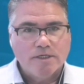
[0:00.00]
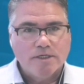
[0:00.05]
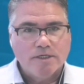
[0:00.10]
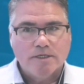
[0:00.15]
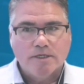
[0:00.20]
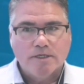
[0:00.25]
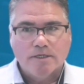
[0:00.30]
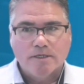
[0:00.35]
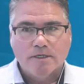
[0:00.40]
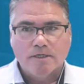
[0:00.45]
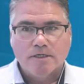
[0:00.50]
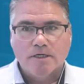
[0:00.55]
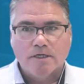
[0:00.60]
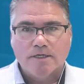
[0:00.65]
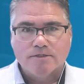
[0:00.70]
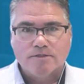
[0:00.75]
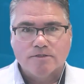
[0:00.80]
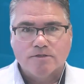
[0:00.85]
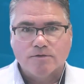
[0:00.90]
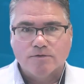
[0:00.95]
And
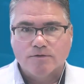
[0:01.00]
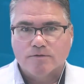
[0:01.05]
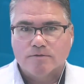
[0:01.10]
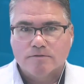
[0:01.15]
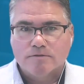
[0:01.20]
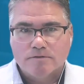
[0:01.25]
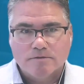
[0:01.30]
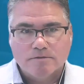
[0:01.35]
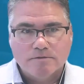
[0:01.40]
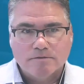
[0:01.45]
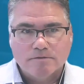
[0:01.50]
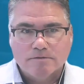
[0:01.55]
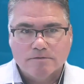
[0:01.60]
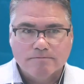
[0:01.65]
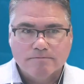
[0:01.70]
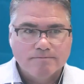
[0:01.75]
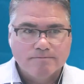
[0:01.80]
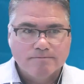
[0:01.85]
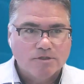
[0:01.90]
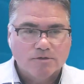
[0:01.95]
so
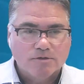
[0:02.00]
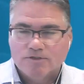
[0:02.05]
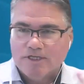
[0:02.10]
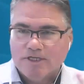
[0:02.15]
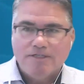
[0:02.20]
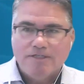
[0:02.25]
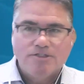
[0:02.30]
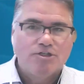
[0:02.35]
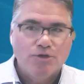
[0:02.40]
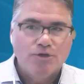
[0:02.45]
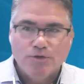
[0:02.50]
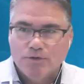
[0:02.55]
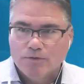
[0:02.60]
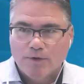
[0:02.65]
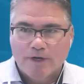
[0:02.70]
Zayzoom,